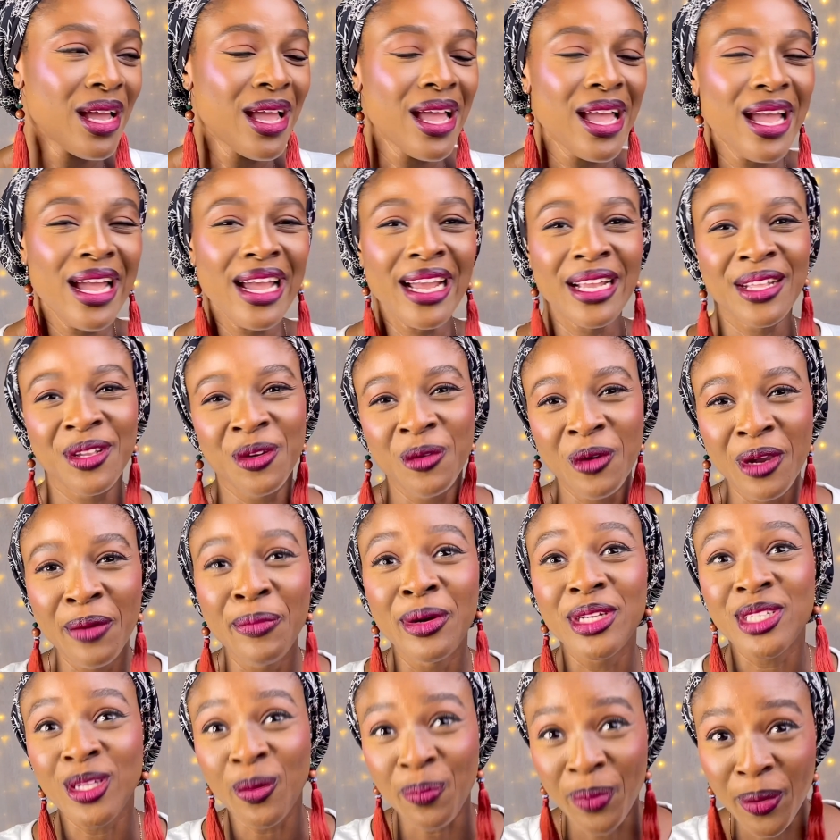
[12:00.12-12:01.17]
anyway.
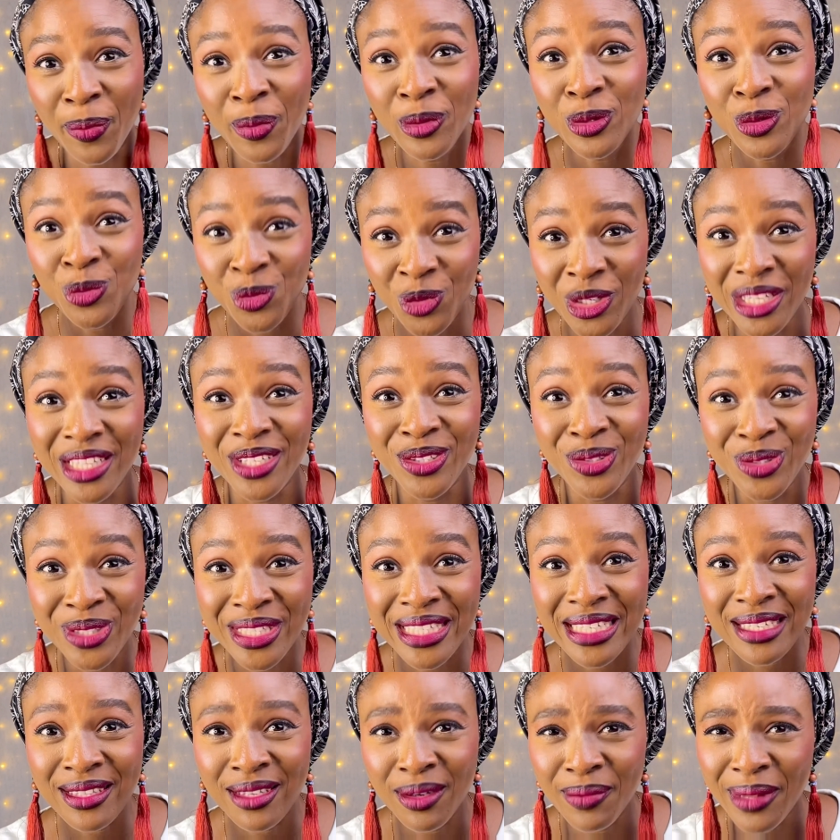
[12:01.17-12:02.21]
But some people really do
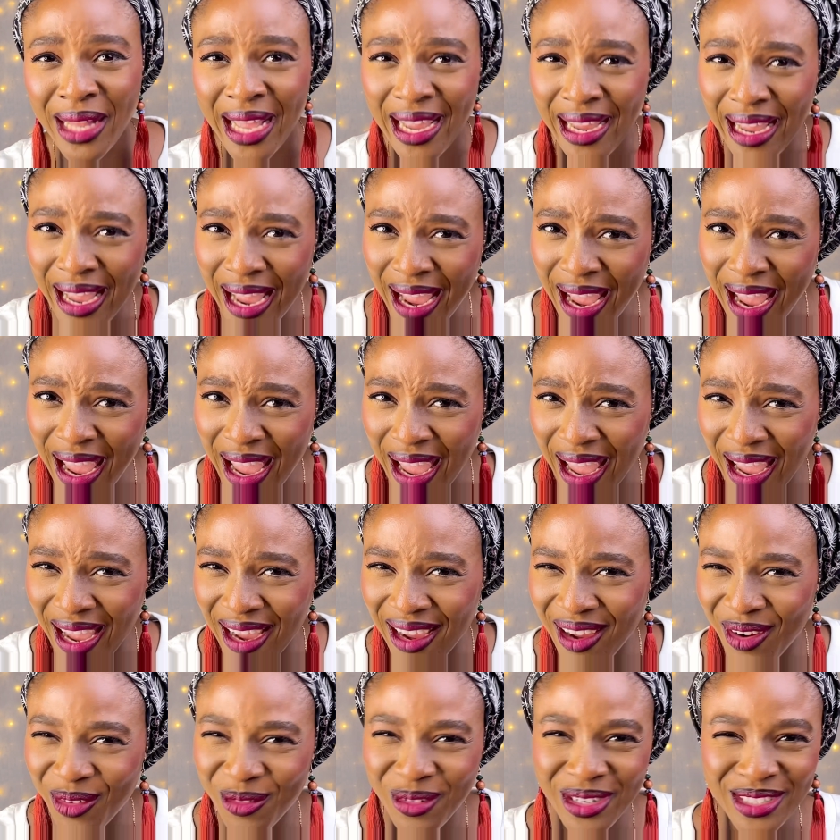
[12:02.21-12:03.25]
see them, like,
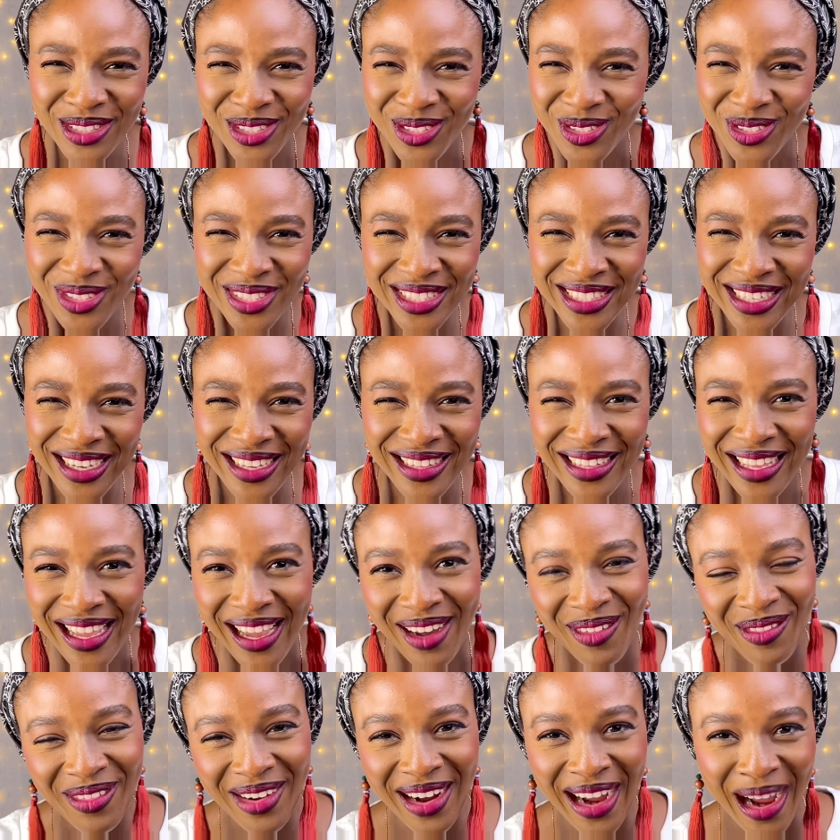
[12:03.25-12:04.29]
hey, what did you say there?
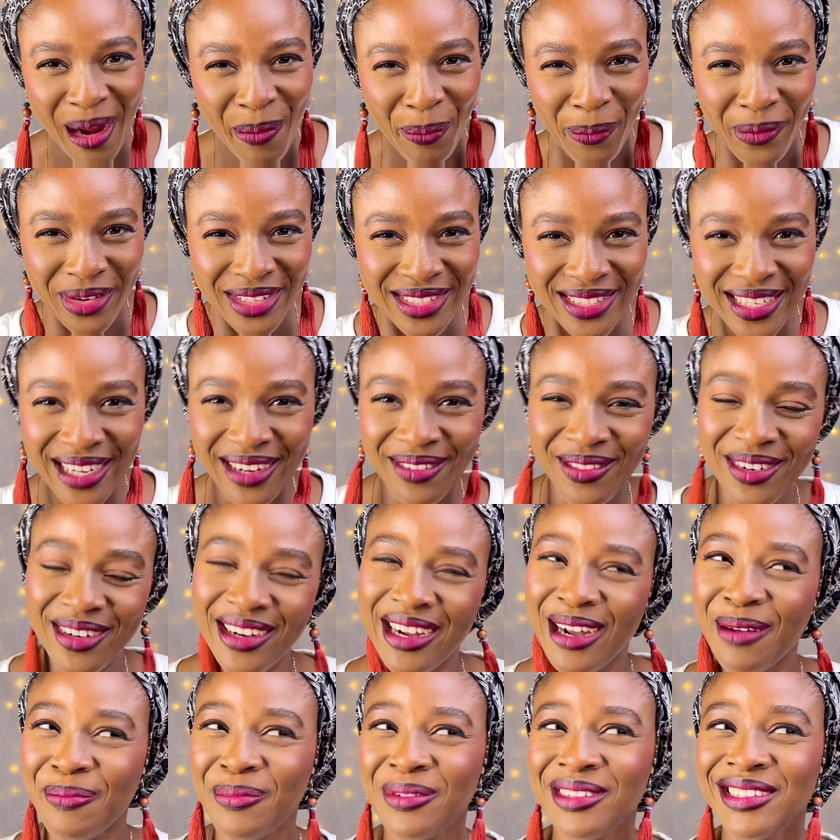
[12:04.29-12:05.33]
What happened here? What
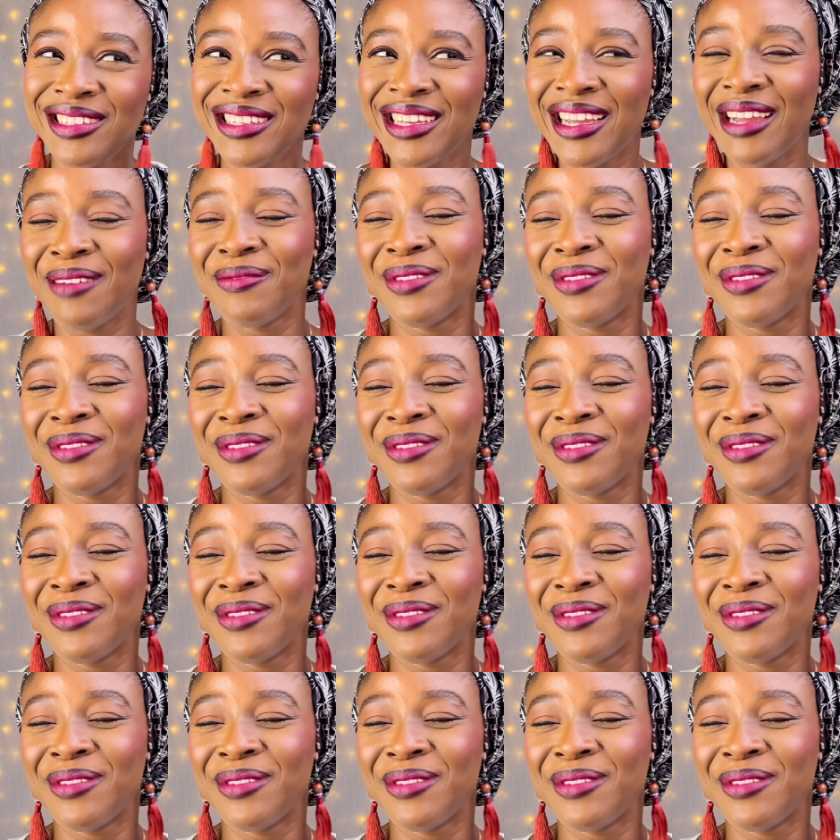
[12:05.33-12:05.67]
happened here?